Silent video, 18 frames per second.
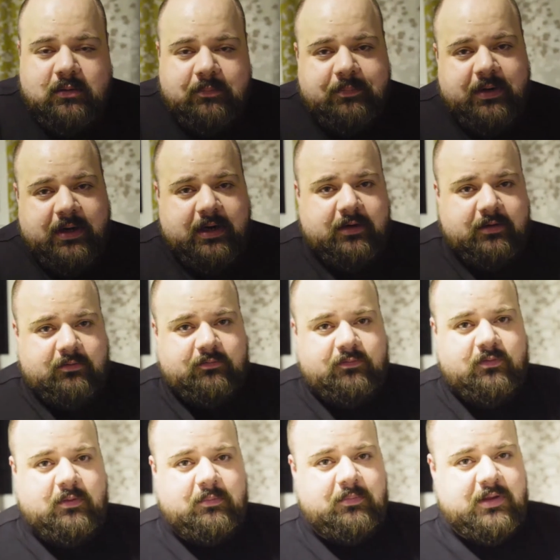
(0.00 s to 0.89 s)
compare it
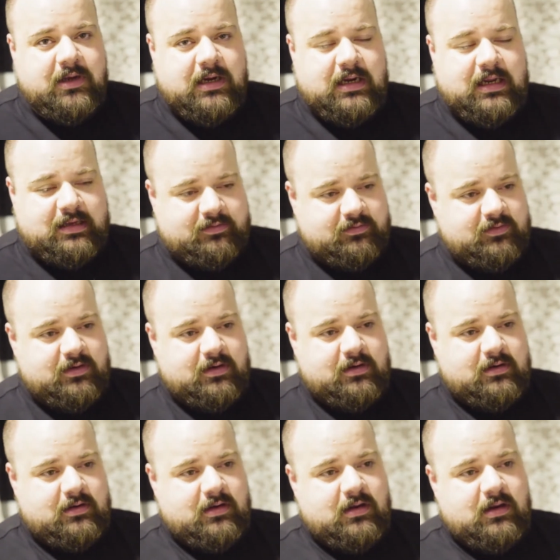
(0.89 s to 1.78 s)
from the
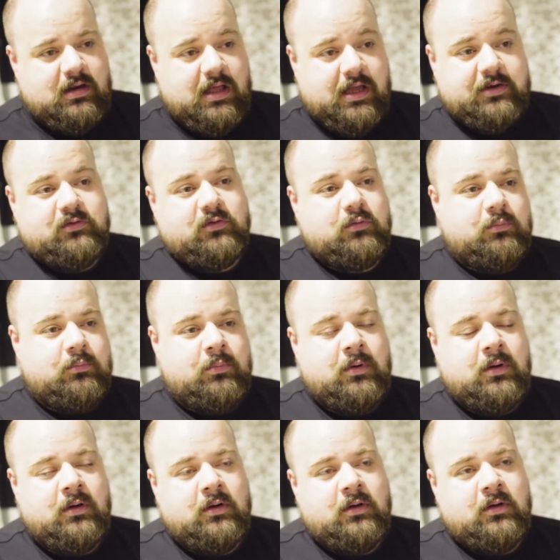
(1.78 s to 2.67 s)
classic Lightroom
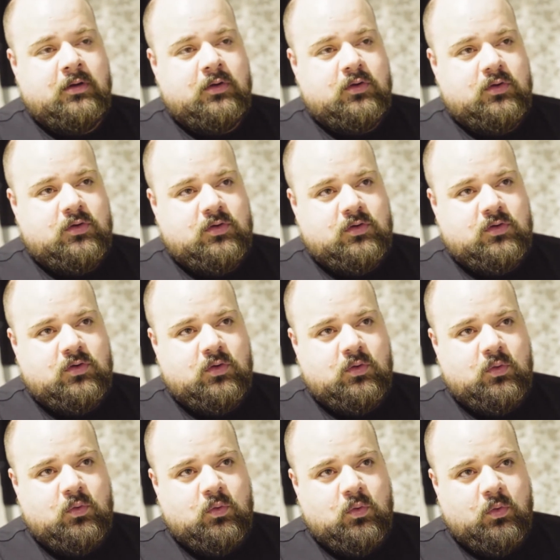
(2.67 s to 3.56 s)

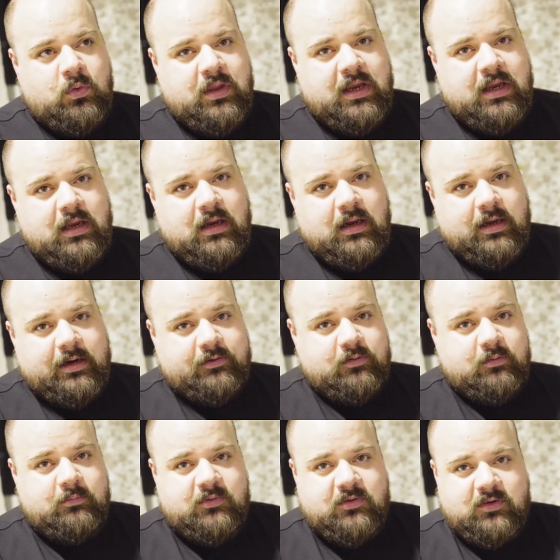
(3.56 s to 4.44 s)
to the
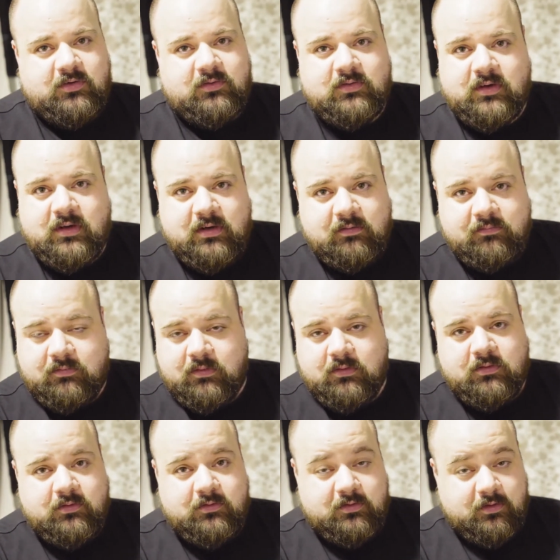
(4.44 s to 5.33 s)
Lightroom CC if you
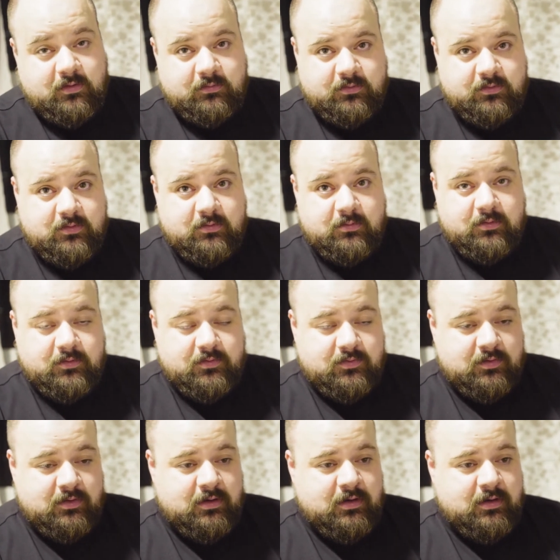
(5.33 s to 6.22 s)
use those
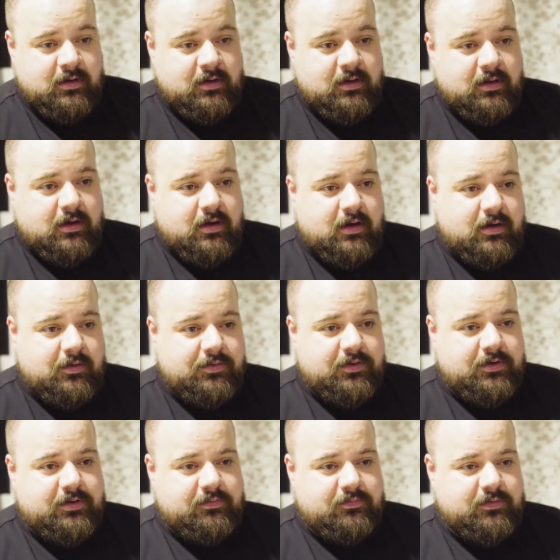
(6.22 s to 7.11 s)
tools.
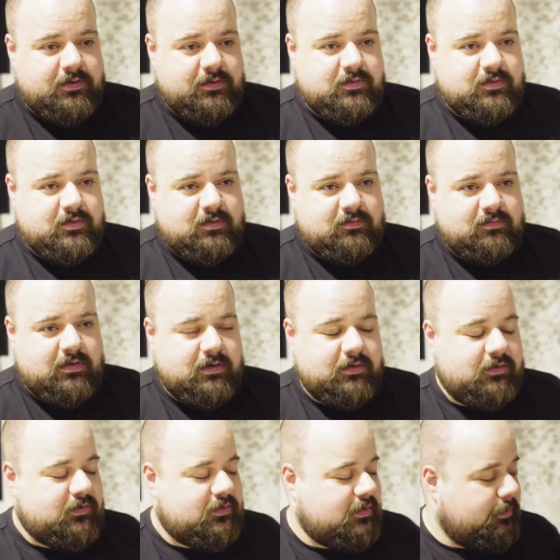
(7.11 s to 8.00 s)
The difference is
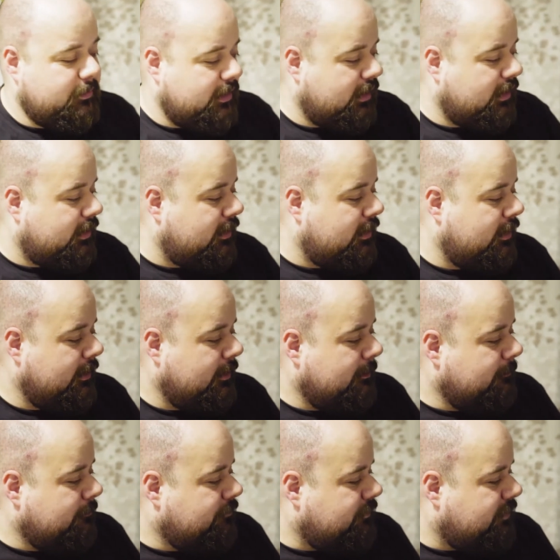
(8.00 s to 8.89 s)
very similar.
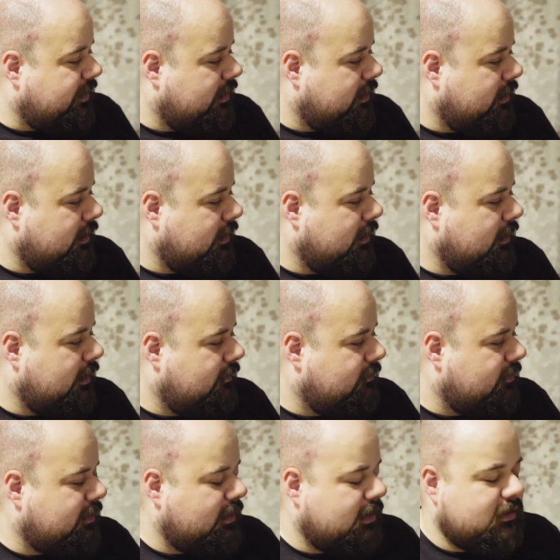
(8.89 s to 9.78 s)

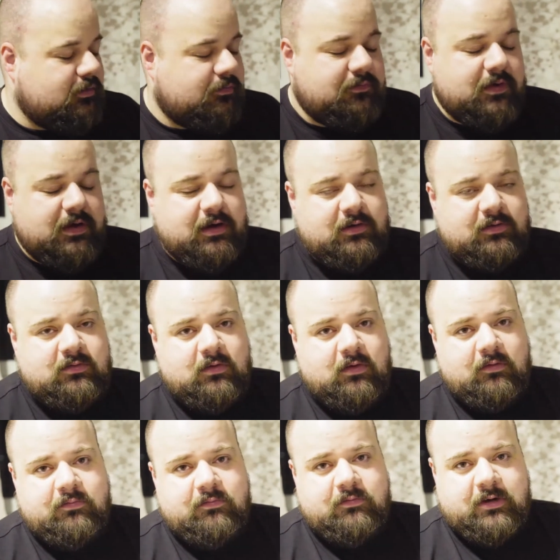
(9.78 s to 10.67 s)
Even the interface
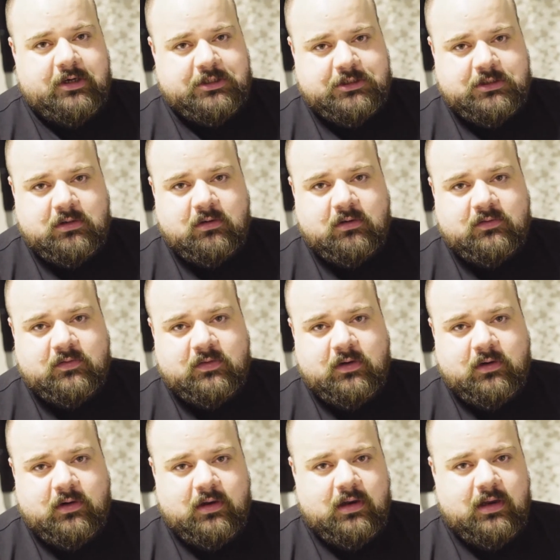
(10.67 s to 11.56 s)
of Rush looks a
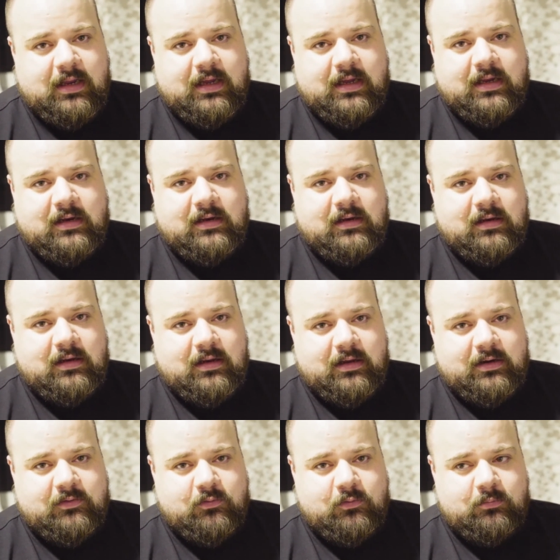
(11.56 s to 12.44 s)
lot like
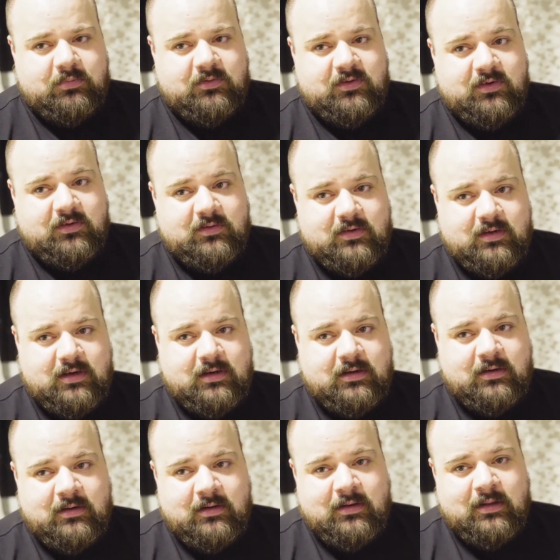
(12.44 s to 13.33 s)
Lightroom
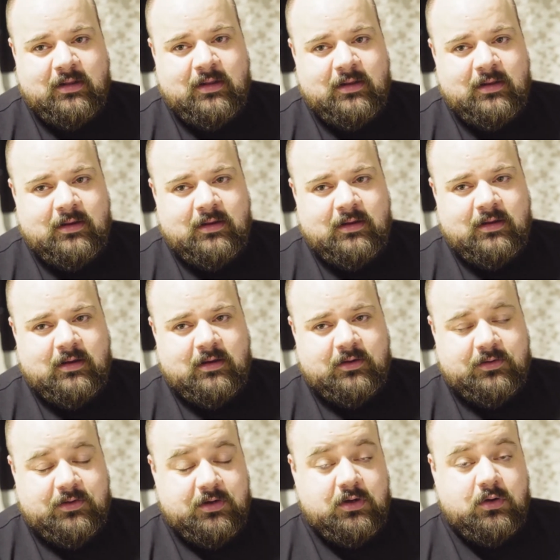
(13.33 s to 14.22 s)
CC,
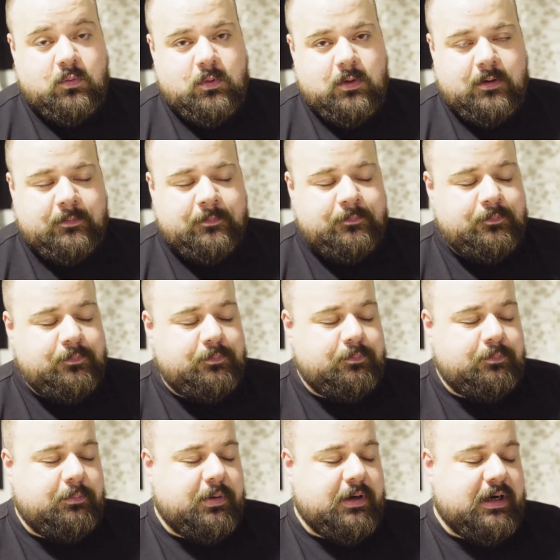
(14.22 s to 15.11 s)
the new one,
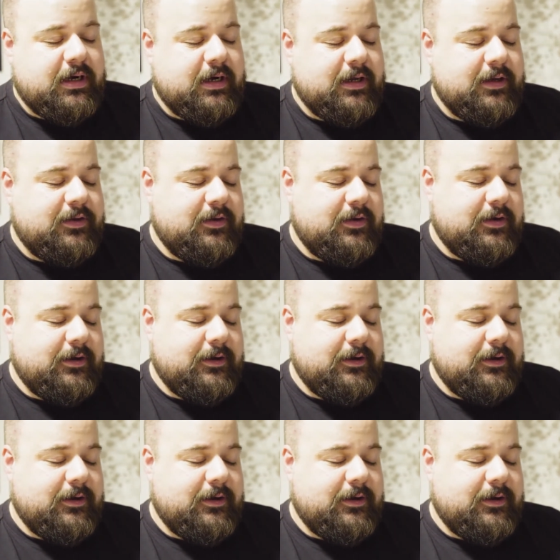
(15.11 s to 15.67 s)
but